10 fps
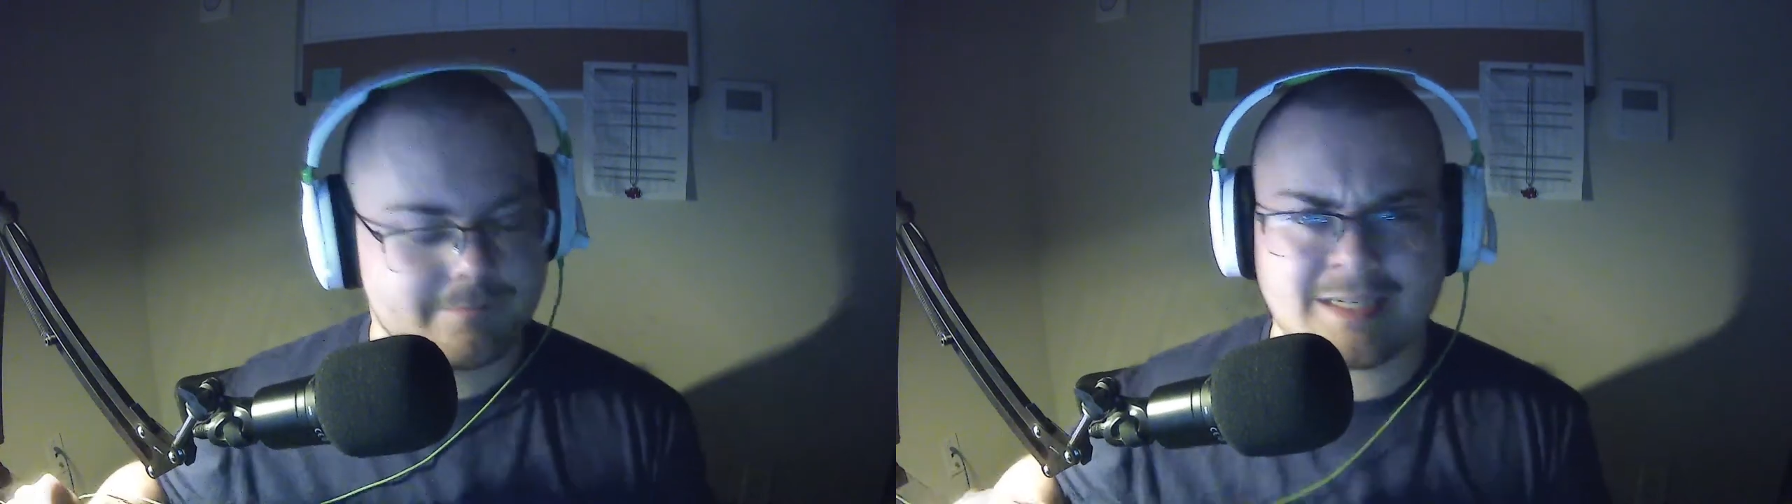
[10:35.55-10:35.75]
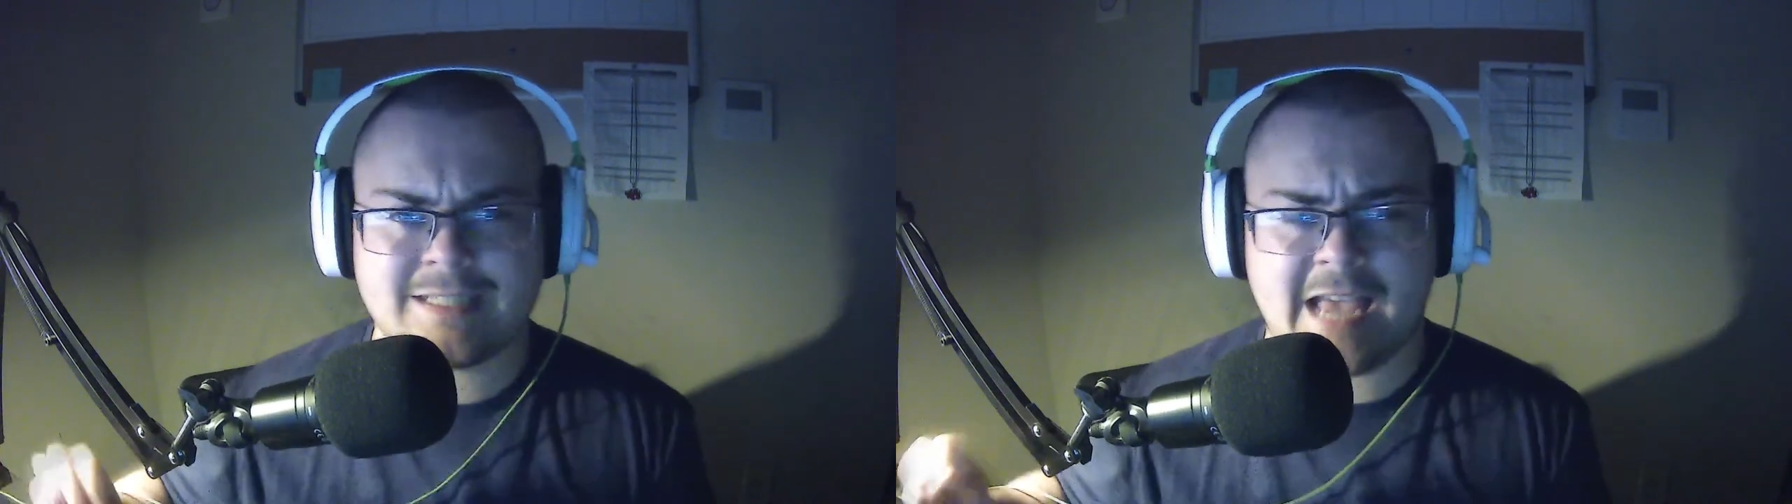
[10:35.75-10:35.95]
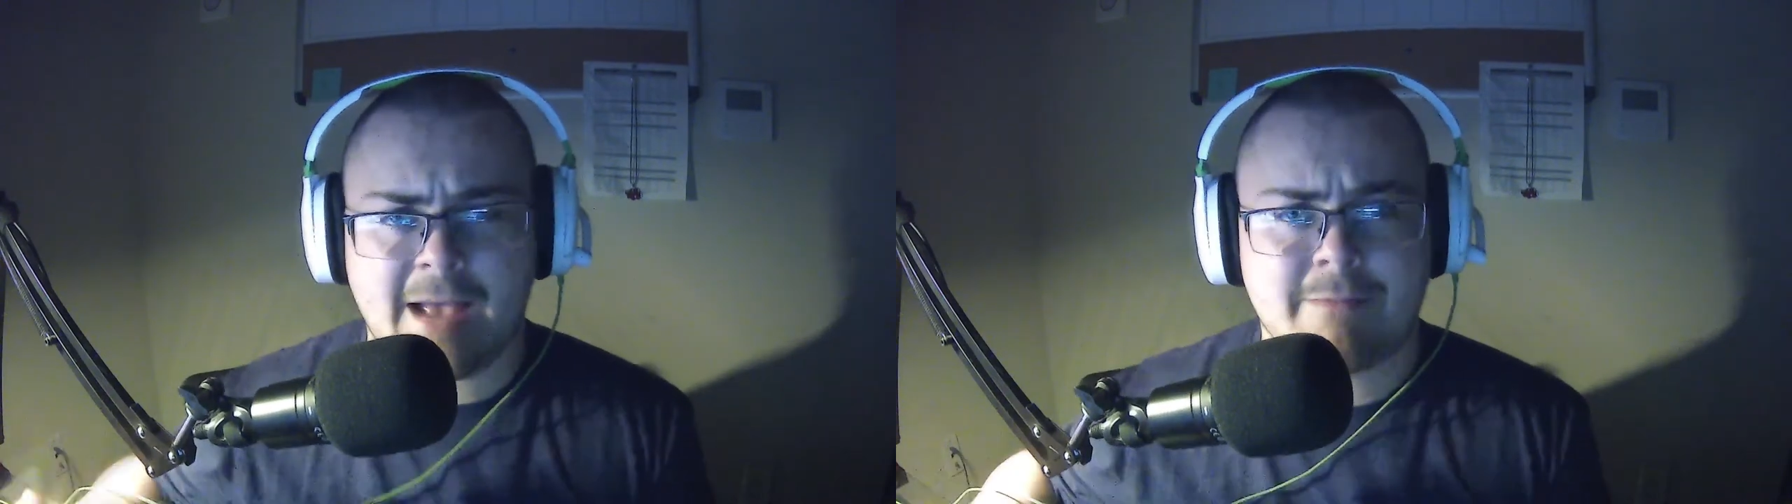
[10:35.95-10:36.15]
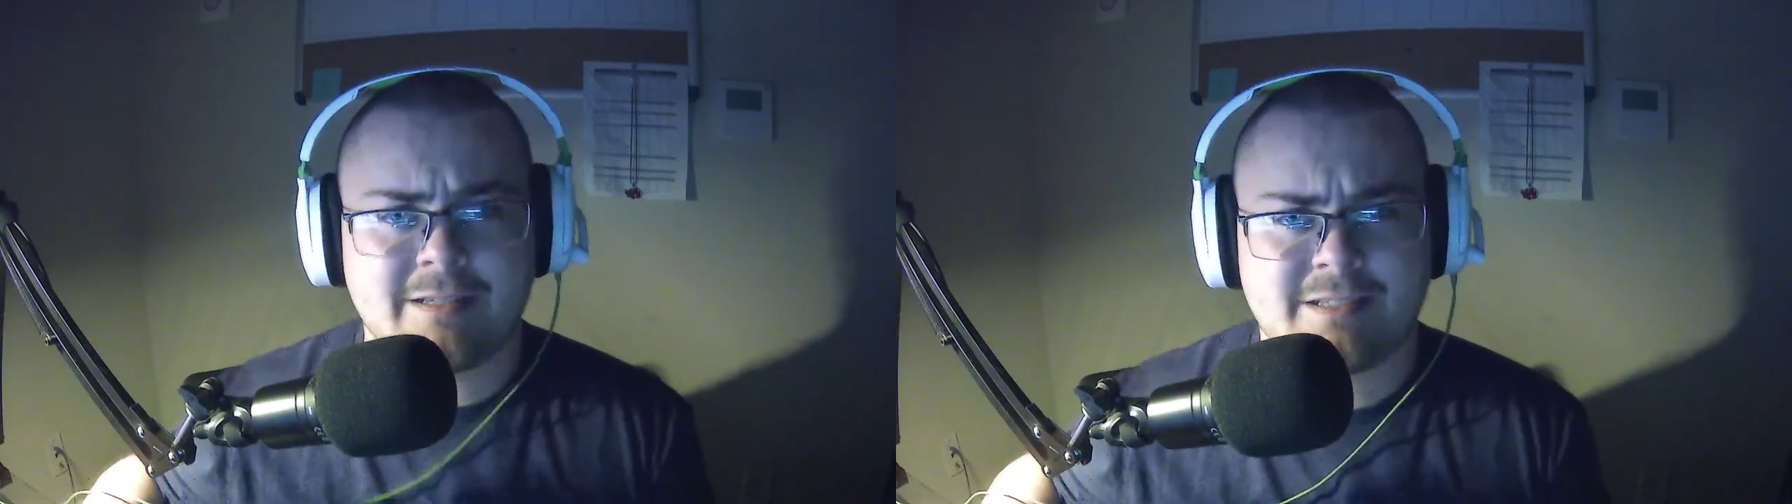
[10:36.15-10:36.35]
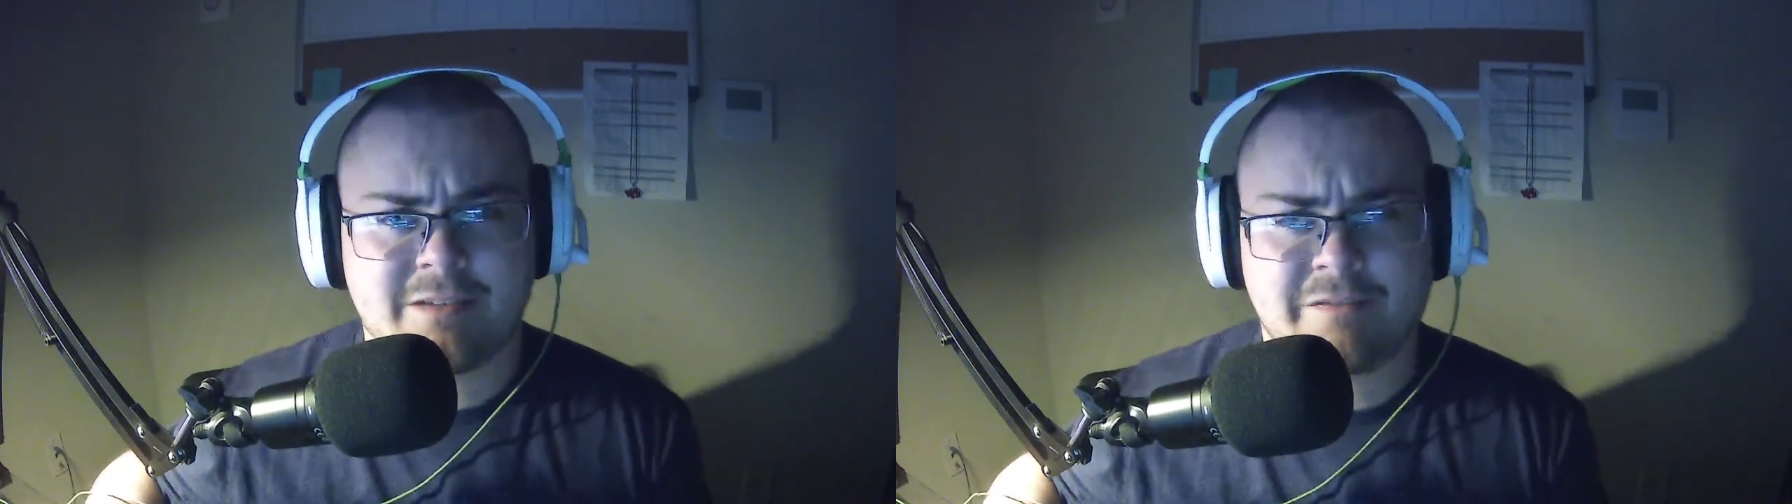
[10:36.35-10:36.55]
But the
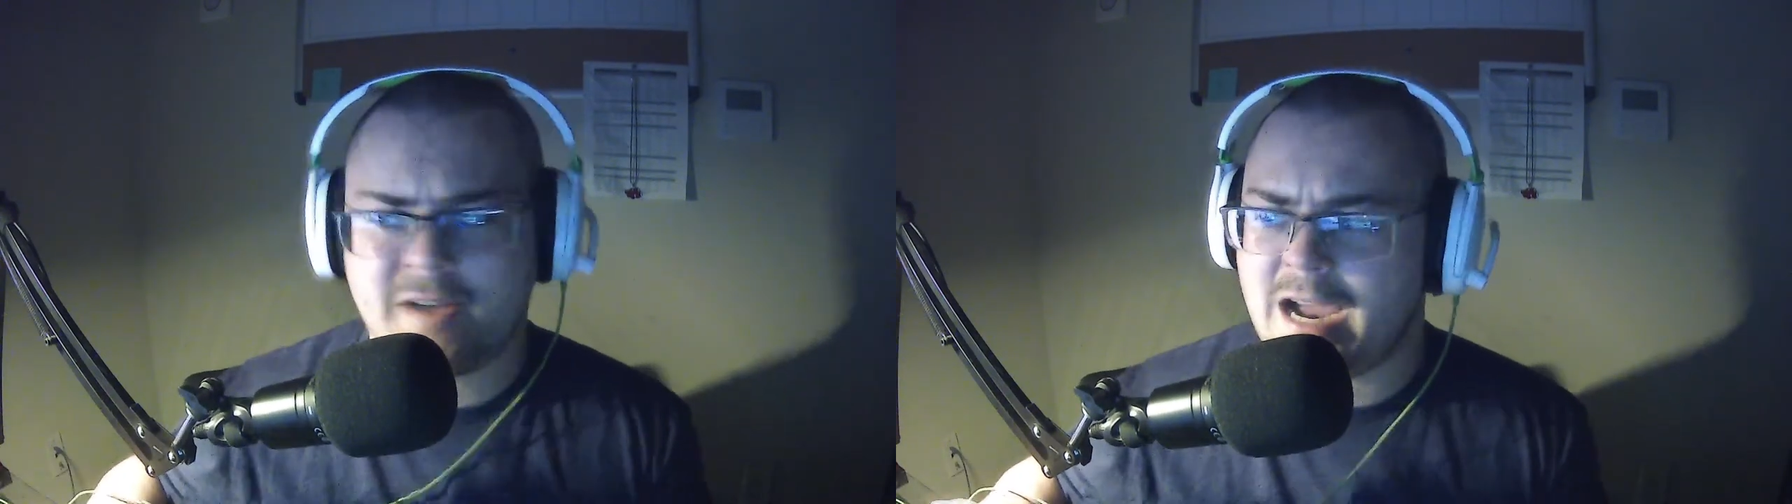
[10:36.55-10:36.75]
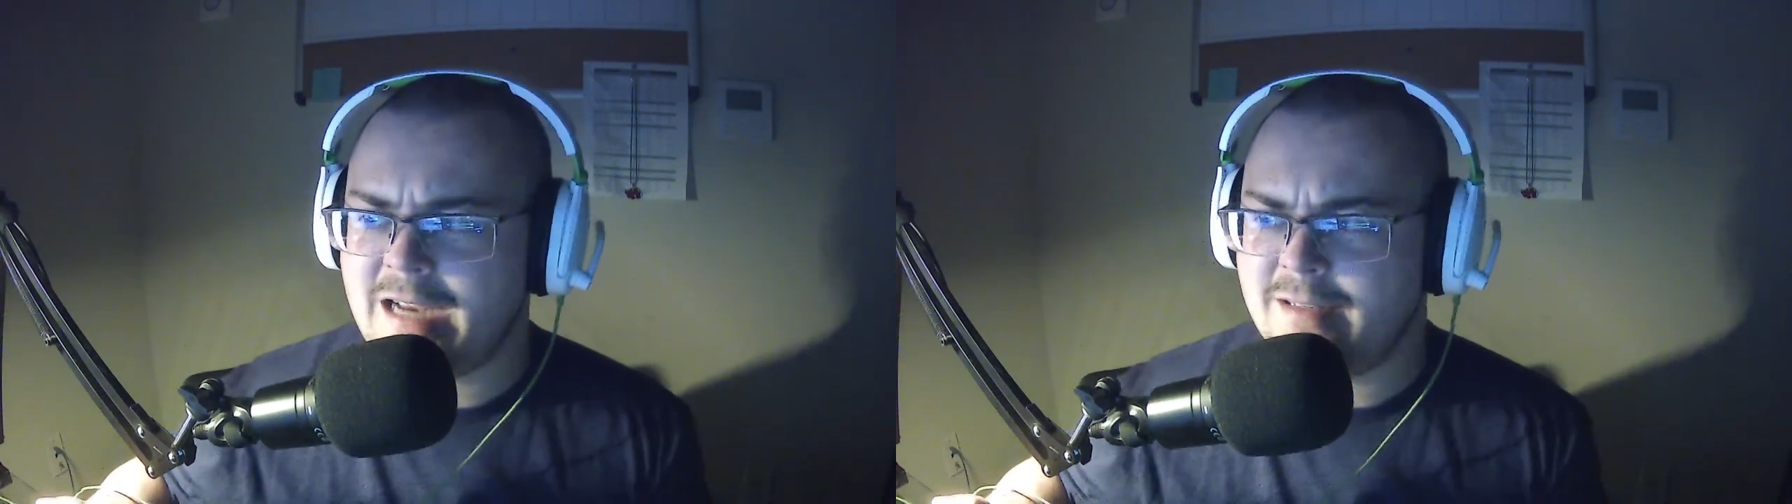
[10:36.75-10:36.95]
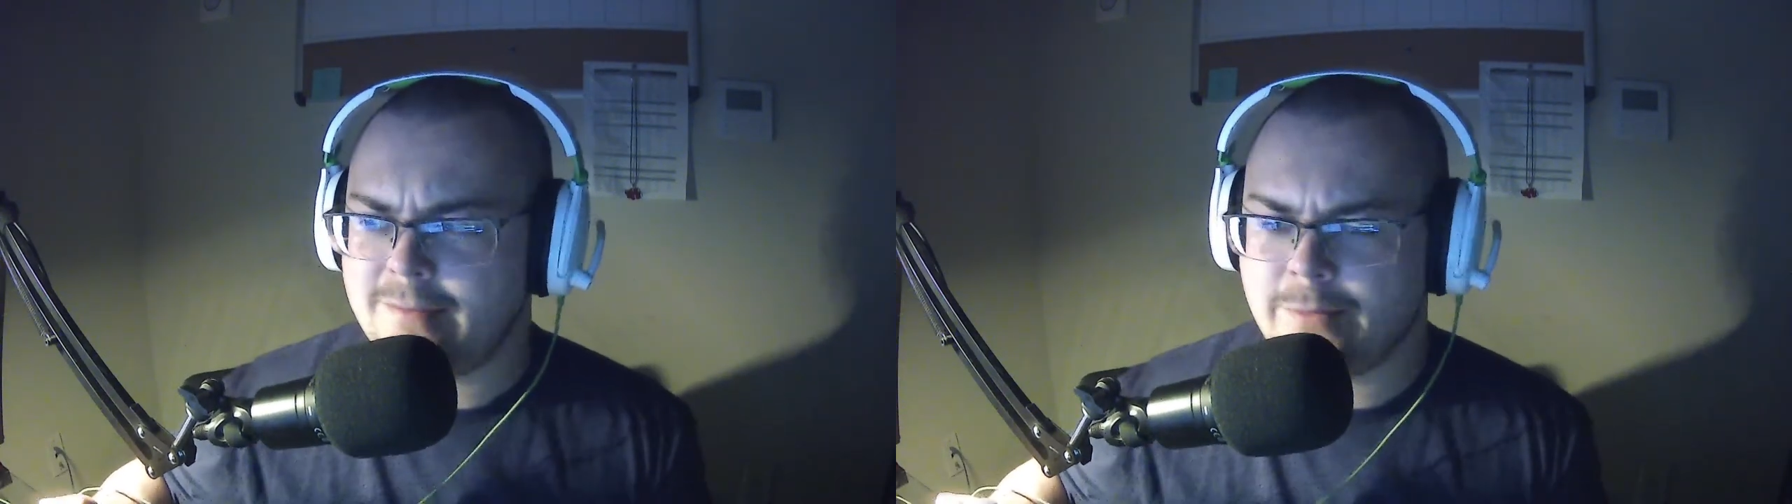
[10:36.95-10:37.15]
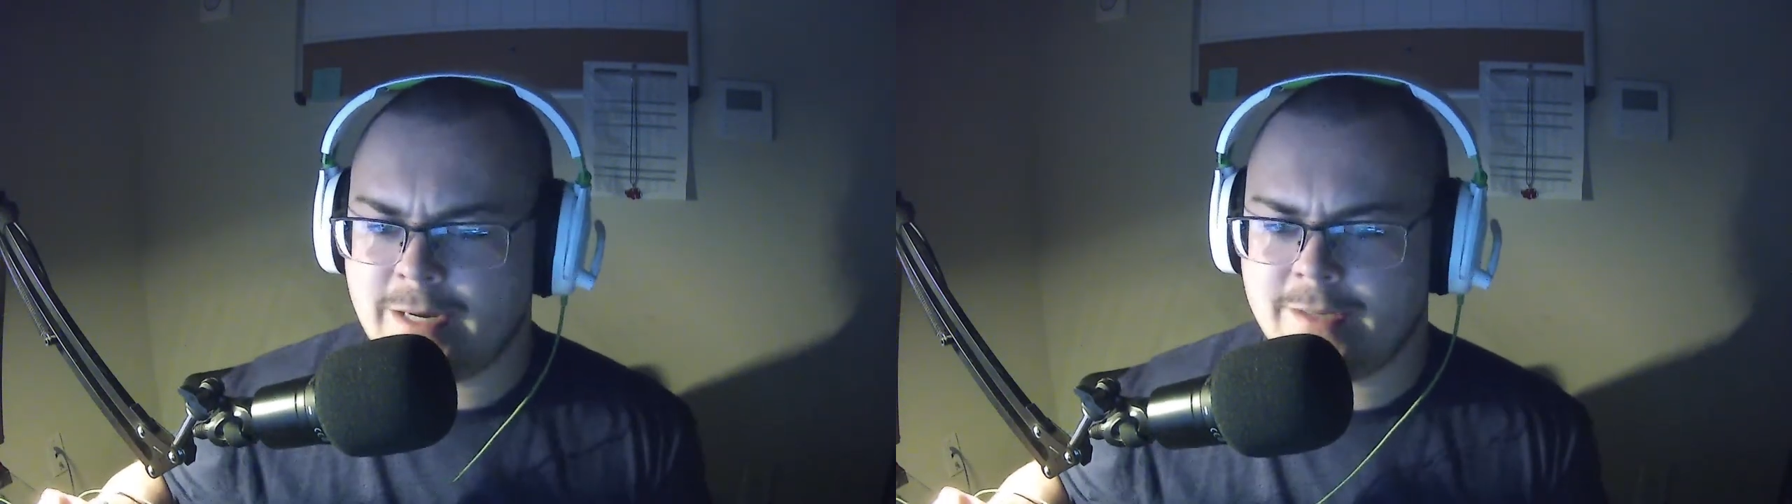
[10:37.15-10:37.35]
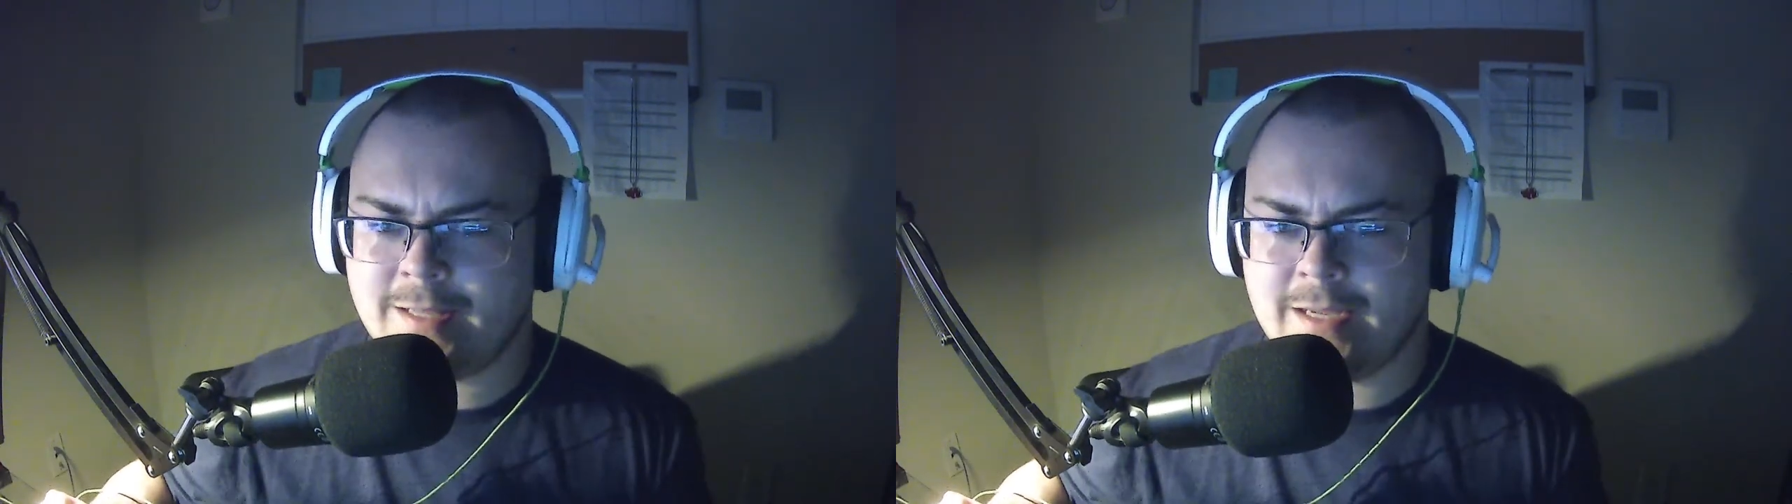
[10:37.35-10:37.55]
tablet to find
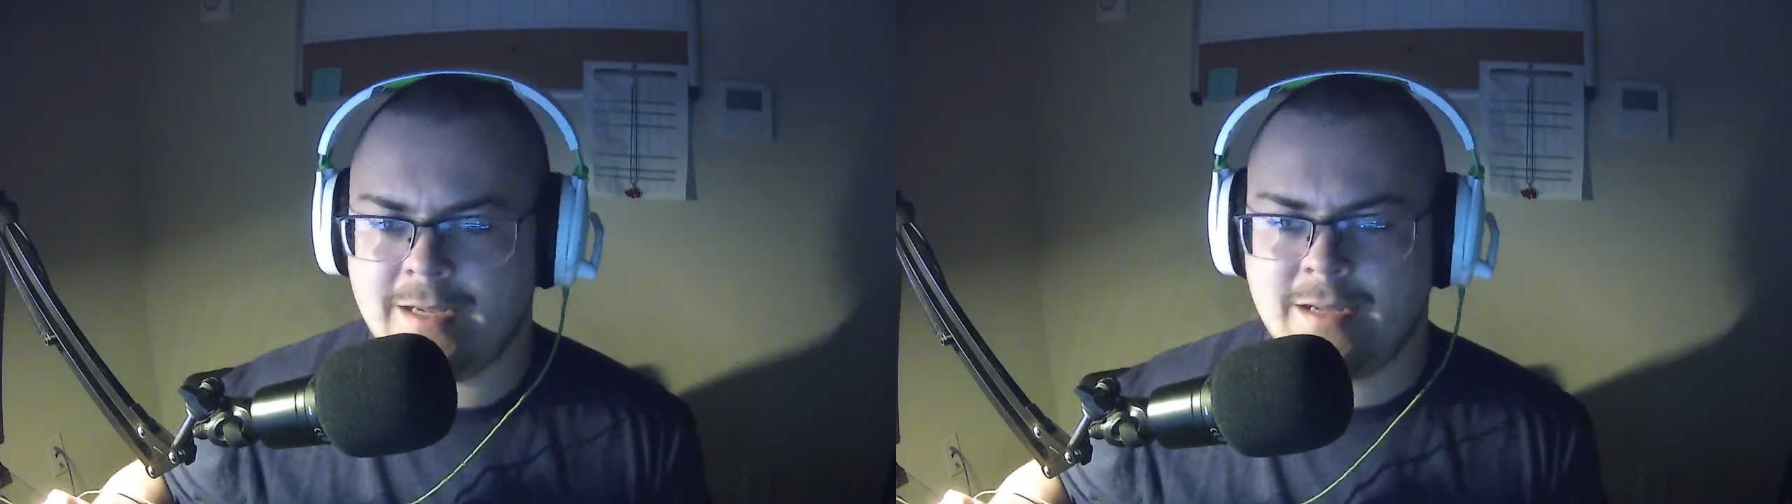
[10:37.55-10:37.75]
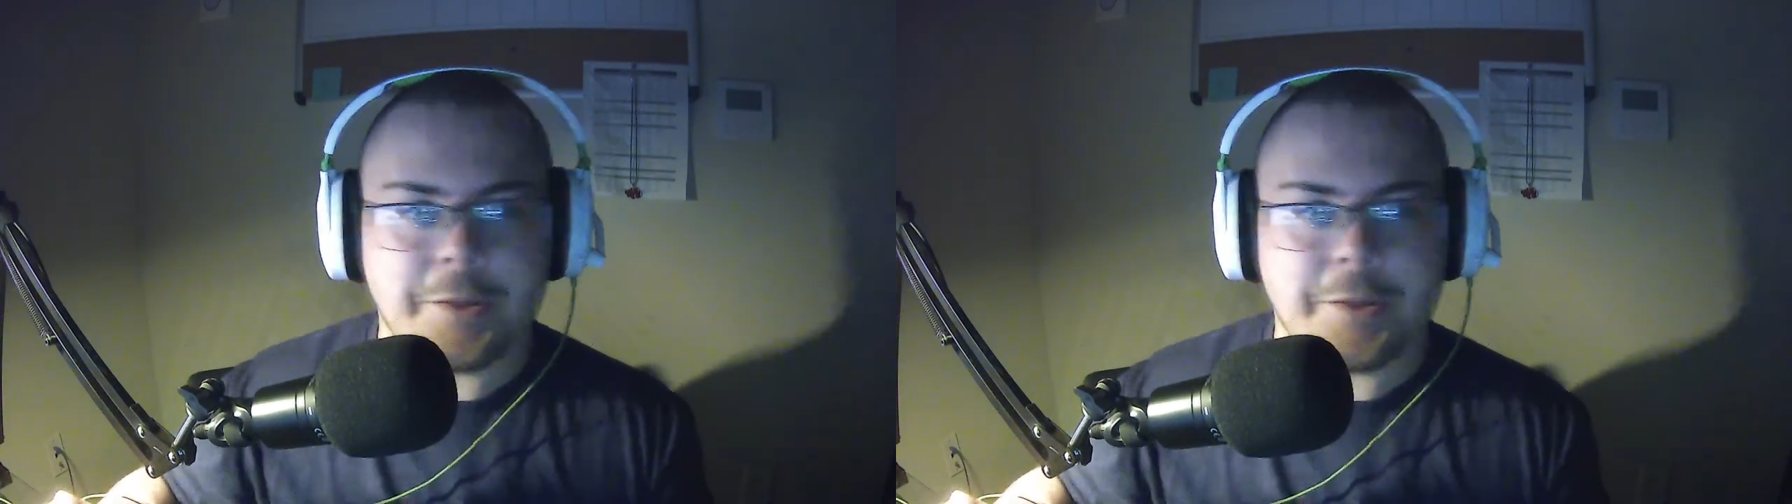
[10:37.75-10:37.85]
where the